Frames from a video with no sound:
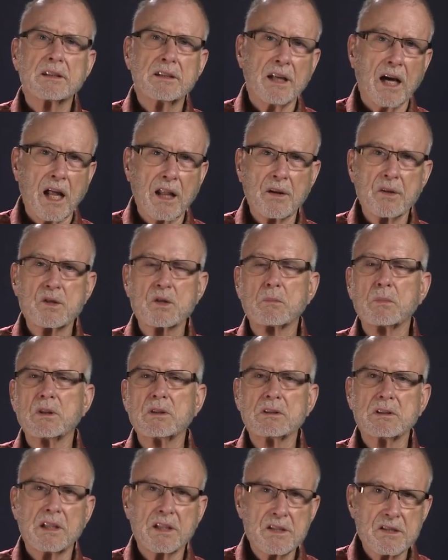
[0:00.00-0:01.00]

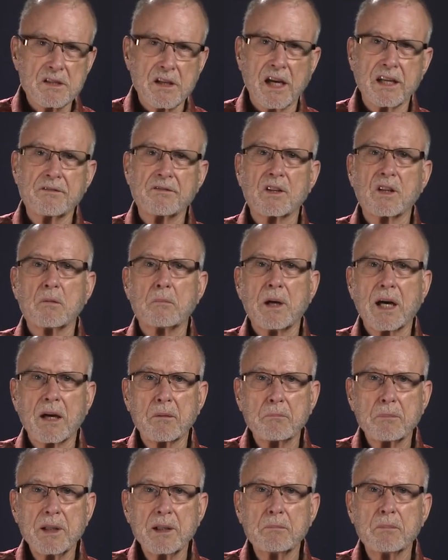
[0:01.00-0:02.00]
knowledgeable, insightful
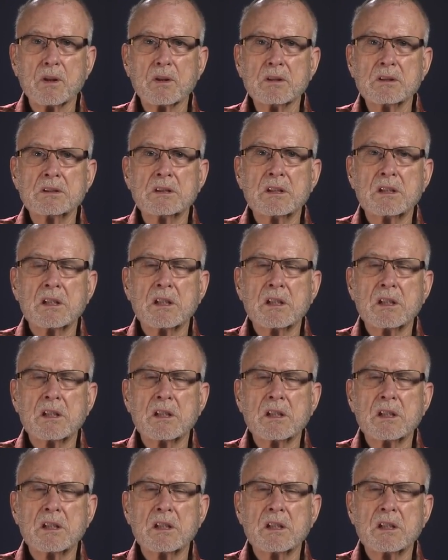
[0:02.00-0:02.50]
about people.